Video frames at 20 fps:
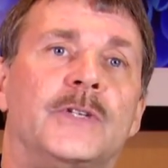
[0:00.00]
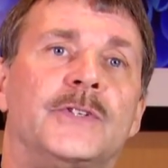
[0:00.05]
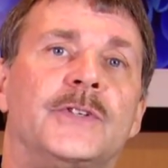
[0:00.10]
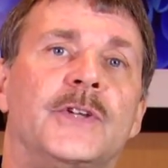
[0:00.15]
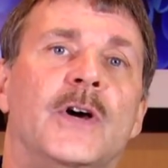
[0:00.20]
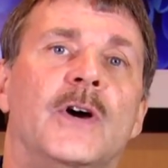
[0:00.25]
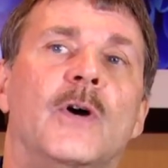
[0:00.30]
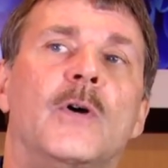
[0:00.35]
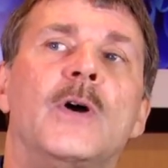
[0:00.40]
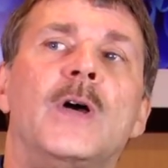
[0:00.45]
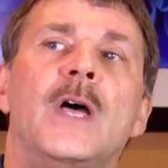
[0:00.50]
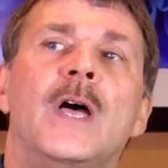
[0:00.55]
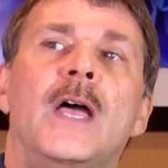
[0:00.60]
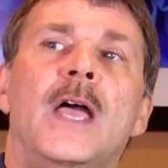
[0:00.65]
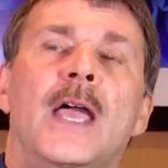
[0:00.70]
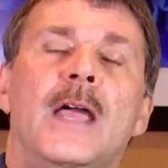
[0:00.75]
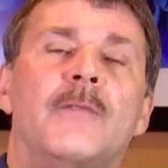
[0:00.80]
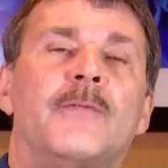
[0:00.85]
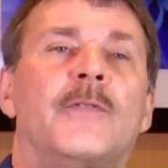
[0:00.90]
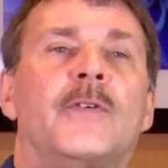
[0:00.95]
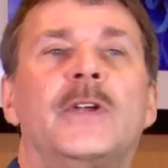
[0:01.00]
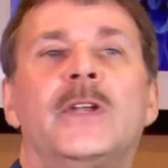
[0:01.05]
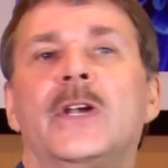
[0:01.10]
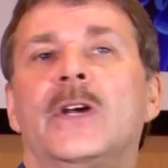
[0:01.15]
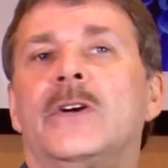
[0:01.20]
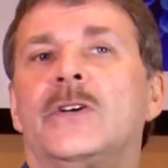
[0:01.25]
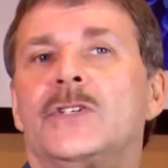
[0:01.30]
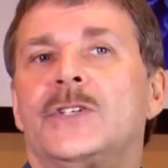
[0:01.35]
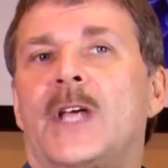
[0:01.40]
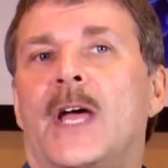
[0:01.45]
So, and for
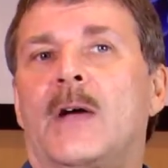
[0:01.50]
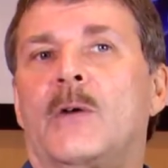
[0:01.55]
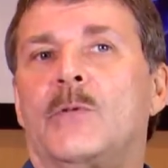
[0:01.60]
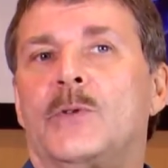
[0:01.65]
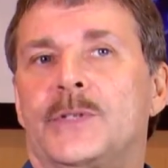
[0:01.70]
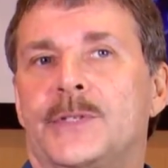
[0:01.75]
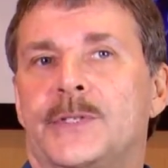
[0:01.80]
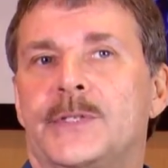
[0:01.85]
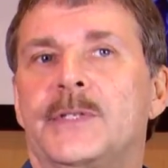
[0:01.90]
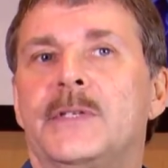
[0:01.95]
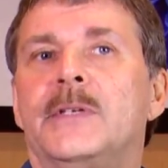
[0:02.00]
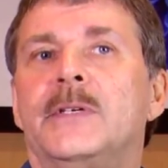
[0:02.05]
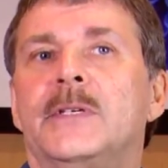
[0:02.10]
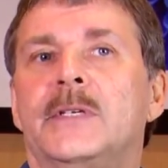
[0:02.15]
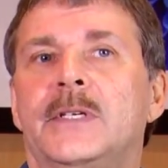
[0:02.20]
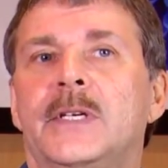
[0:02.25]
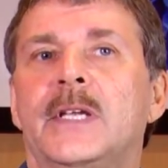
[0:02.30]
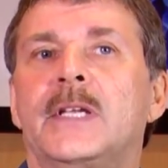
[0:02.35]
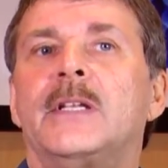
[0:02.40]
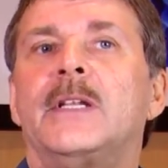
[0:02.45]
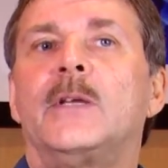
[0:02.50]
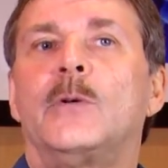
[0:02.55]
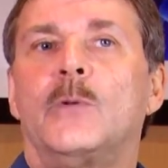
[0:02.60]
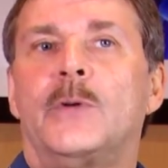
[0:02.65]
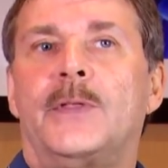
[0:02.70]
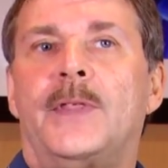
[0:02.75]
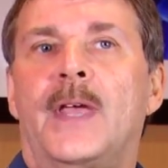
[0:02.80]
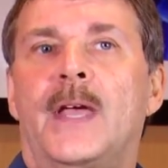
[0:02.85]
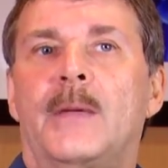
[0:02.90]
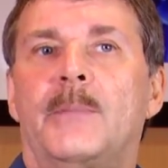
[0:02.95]
years I was dealing
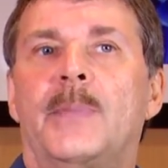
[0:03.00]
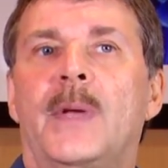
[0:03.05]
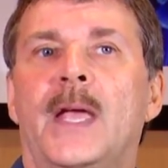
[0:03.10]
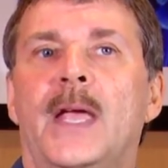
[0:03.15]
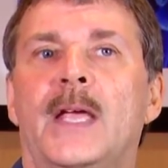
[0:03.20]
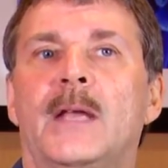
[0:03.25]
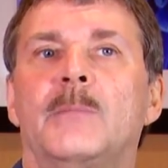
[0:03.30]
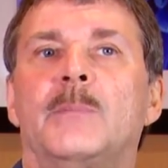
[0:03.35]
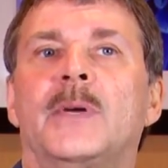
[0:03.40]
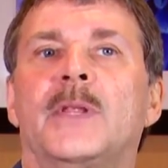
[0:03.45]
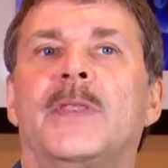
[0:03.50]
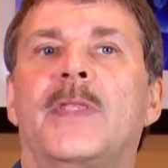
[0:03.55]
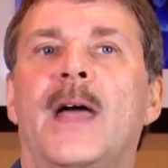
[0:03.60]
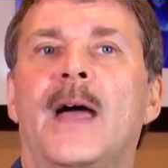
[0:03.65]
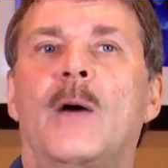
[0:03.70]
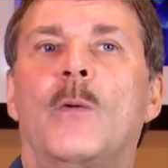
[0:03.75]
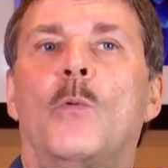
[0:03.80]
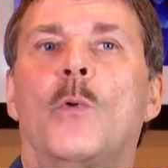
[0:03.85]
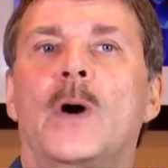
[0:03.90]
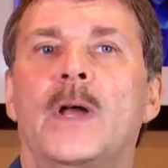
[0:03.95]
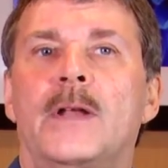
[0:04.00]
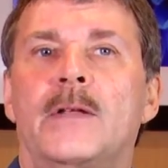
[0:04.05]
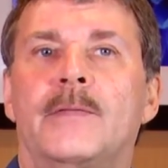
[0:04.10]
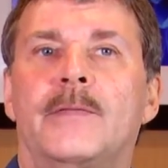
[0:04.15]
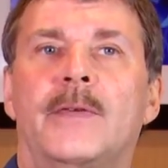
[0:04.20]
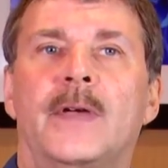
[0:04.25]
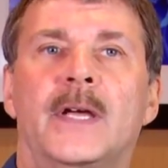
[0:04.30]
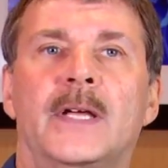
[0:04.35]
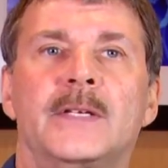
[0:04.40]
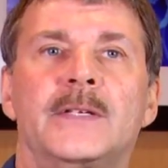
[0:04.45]
with that pain, but that one
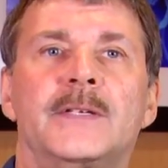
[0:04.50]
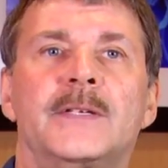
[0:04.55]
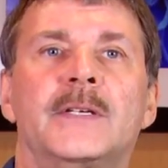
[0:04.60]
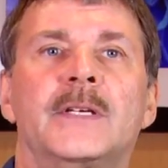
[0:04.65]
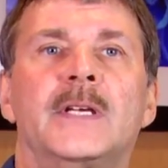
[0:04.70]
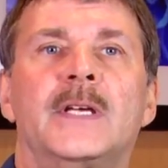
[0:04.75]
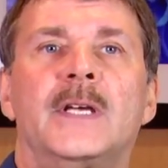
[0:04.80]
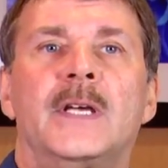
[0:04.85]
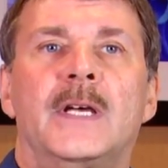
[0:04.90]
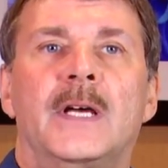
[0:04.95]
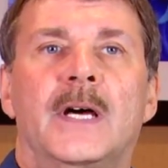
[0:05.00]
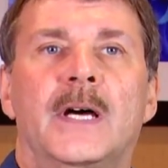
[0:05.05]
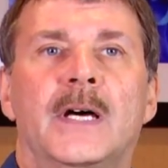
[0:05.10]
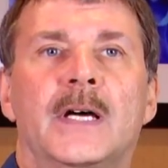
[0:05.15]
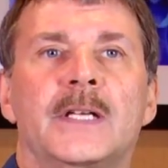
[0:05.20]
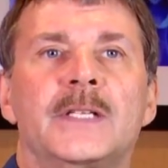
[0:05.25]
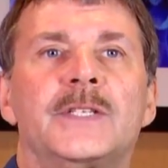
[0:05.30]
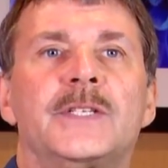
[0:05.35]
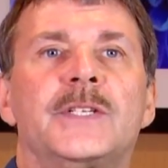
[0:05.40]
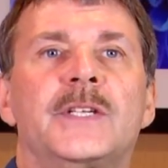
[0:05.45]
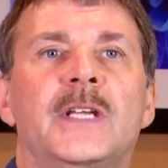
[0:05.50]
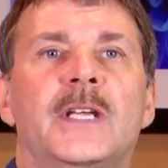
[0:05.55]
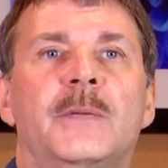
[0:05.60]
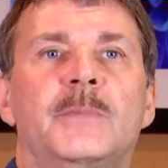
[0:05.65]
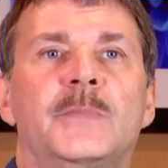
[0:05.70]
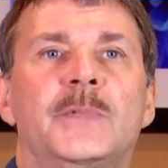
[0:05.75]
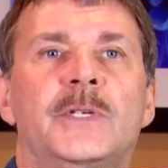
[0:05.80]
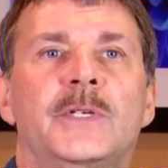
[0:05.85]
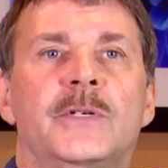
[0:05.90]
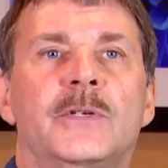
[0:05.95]
event
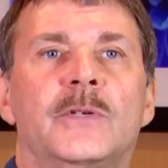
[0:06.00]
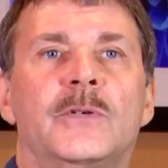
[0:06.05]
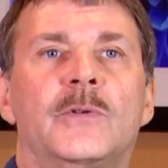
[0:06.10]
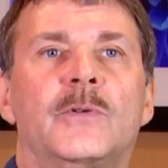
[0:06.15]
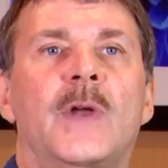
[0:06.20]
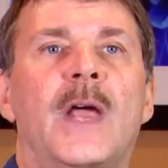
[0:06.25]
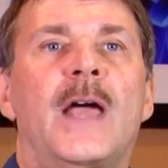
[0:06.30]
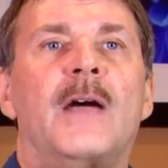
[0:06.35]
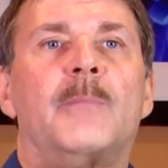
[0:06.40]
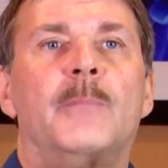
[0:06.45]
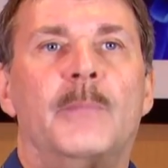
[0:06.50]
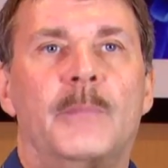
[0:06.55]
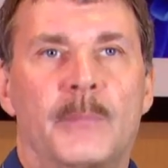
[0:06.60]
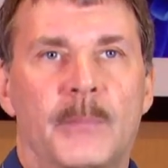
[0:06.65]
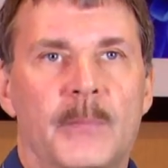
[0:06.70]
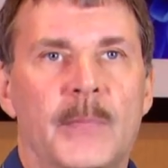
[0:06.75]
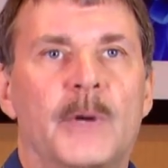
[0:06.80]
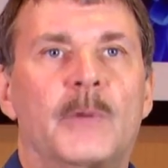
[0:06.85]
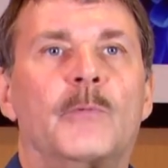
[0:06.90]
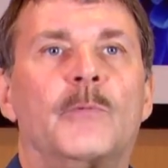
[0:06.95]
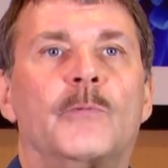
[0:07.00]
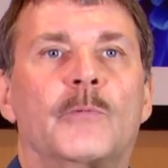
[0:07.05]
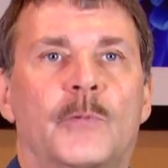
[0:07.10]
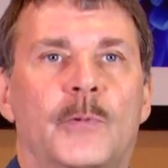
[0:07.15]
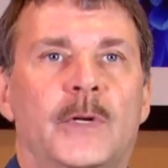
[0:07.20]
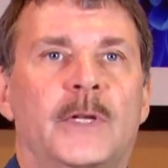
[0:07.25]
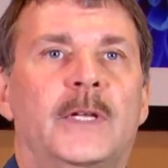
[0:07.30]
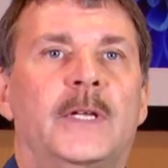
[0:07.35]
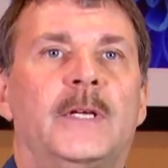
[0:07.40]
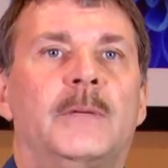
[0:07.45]
seemed to have
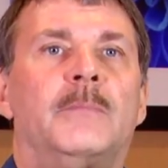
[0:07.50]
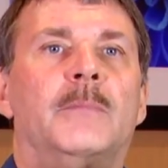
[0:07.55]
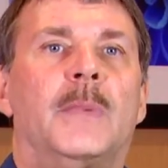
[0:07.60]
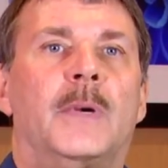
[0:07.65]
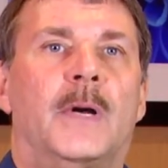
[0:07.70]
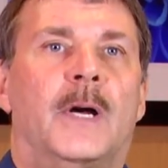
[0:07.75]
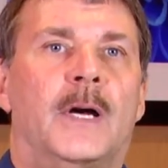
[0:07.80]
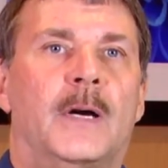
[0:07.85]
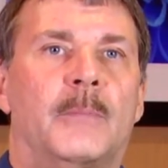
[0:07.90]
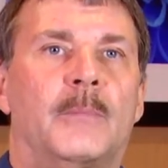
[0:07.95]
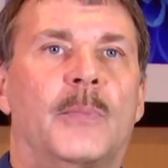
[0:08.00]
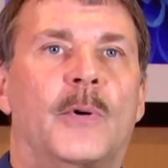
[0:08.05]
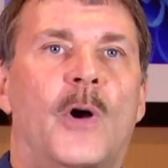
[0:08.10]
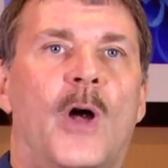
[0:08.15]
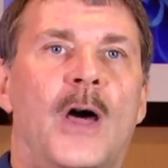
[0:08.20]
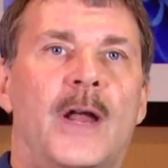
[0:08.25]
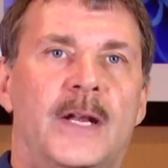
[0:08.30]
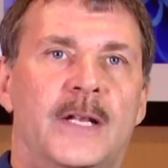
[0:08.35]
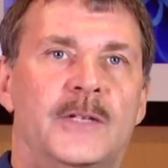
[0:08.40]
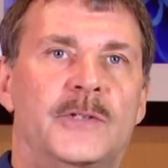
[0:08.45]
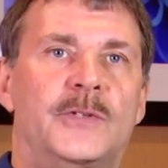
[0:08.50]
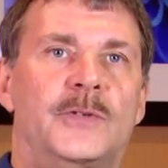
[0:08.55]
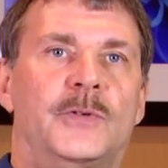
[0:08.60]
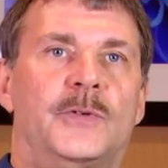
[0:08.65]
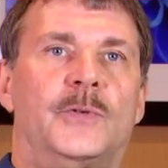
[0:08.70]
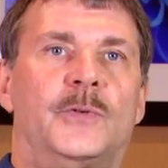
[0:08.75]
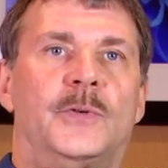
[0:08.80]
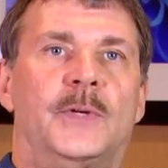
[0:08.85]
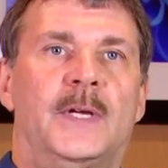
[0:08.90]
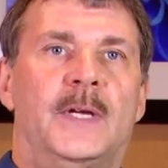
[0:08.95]
really brought it
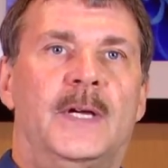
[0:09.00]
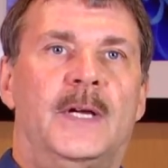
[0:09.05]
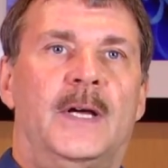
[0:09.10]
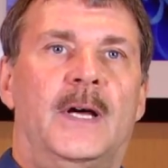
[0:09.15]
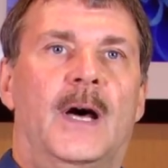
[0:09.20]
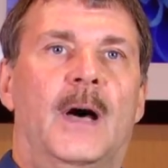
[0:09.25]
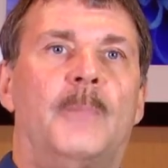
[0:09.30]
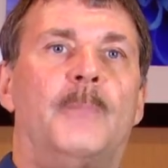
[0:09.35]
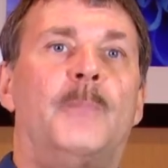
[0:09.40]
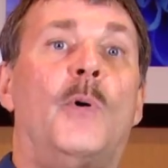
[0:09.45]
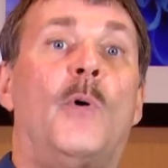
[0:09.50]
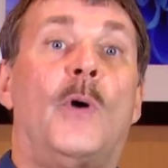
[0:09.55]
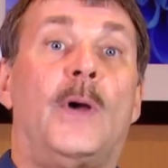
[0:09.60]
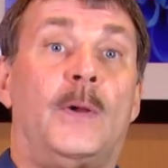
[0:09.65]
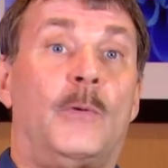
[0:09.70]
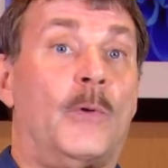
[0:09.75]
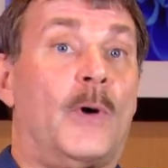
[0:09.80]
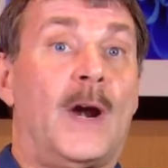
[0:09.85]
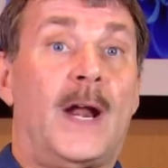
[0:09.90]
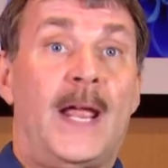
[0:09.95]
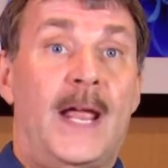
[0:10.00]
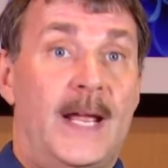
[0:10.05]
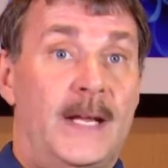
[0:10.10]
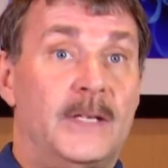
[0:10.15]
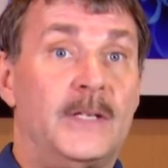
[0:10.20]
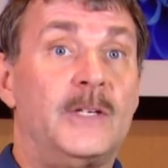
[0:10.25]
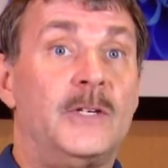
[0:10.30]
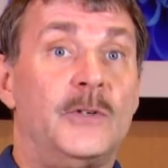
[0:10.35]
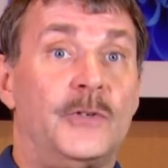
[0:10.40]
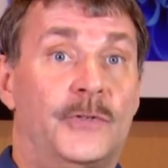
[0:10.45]
to a point where I had
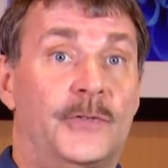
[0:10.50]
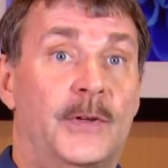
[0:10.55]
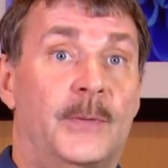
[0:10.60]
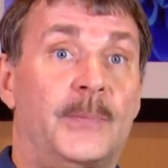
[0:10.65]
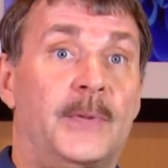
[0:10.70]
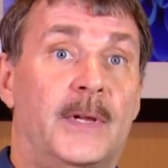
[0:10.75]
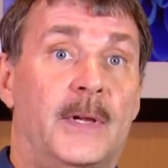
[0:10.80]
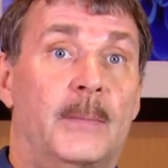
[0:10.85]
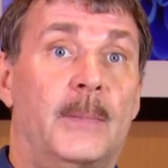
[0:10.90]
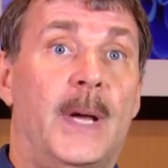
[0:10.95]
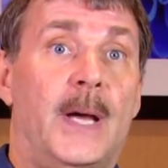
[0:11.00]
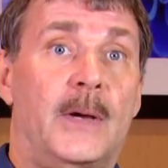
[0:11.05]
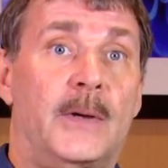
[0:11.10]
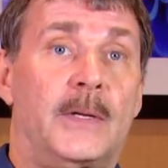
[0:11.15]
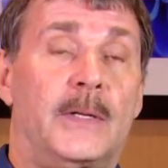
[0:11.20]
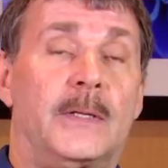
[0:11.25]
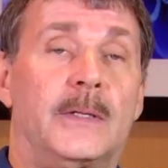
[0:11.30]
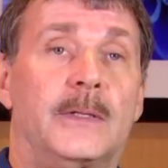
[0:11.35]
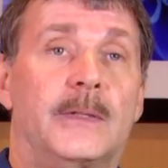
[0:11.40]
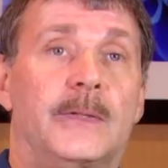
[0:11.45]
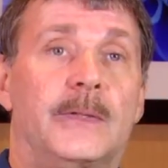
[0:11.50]
to do something about it.